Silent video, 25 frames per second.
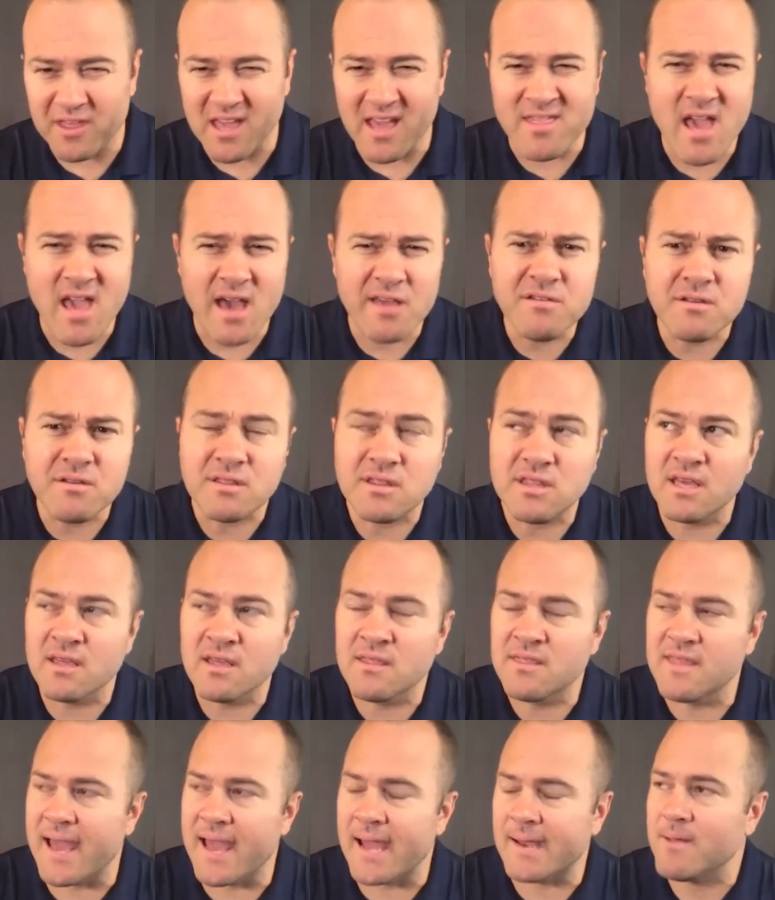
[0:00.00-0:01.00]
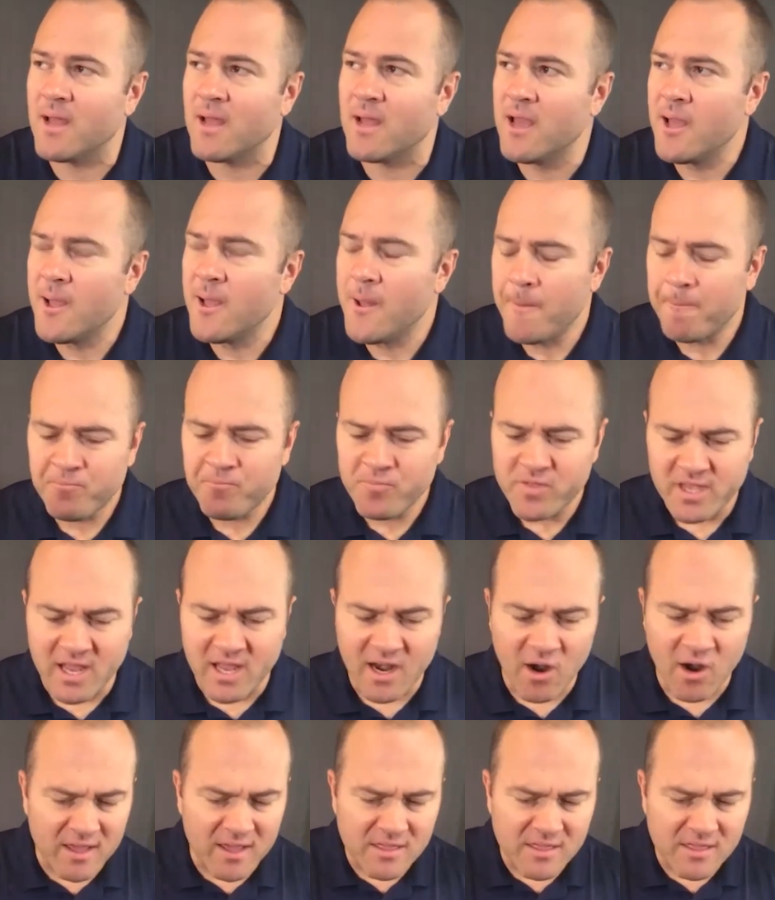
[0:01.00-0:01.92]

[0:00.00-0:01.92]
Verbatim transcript: And the other thing that you know,